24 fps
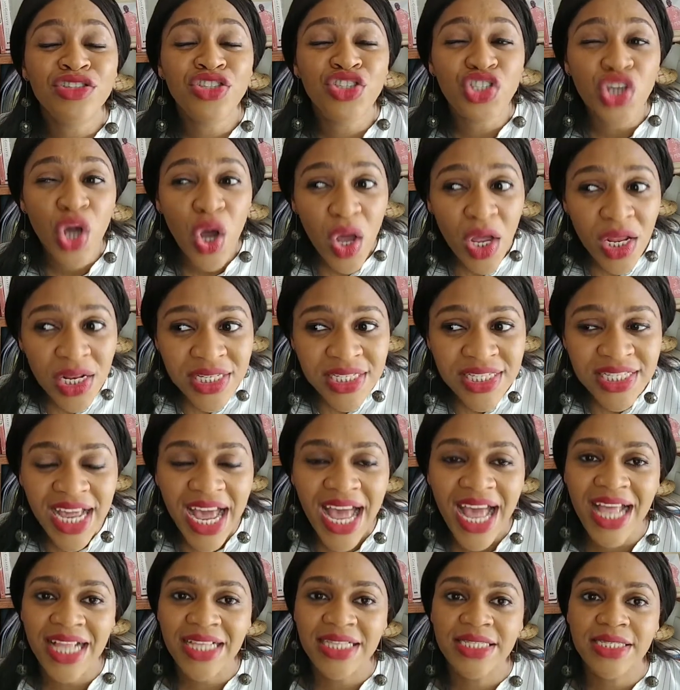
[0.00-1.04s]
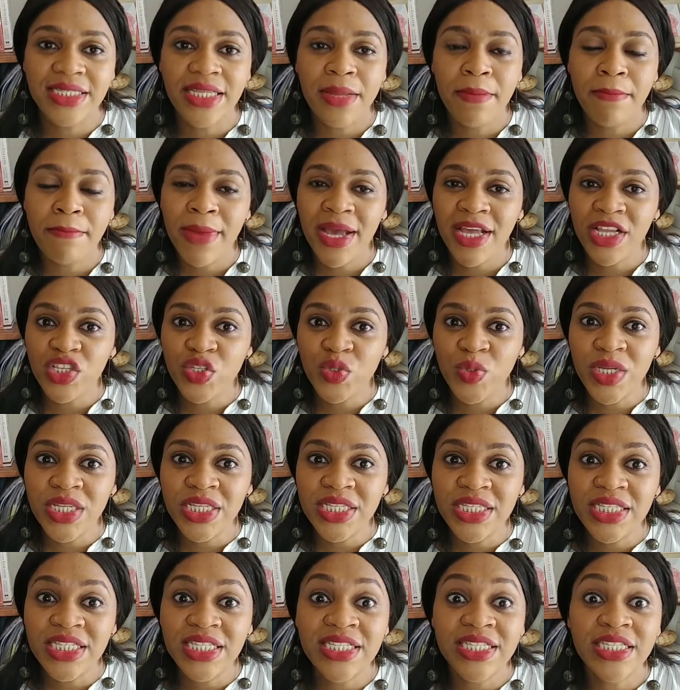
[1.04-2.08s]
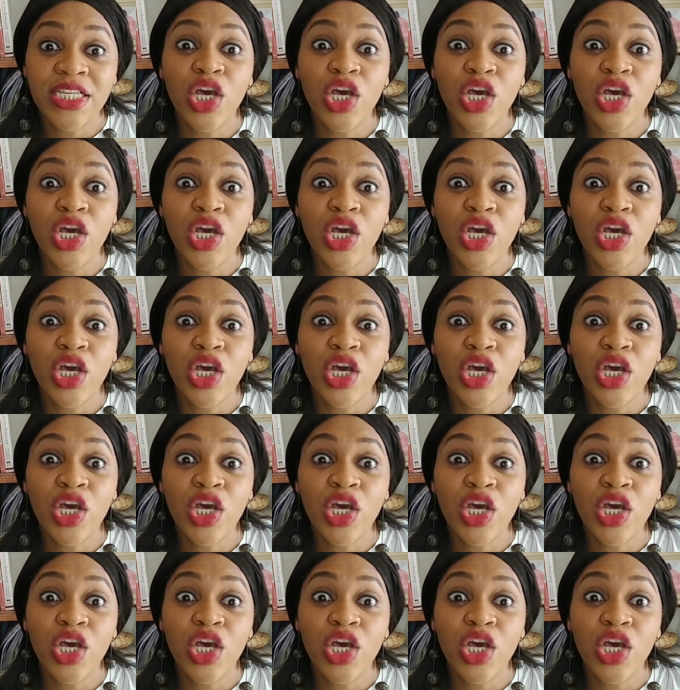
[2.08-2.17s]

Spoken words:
done that in my 20s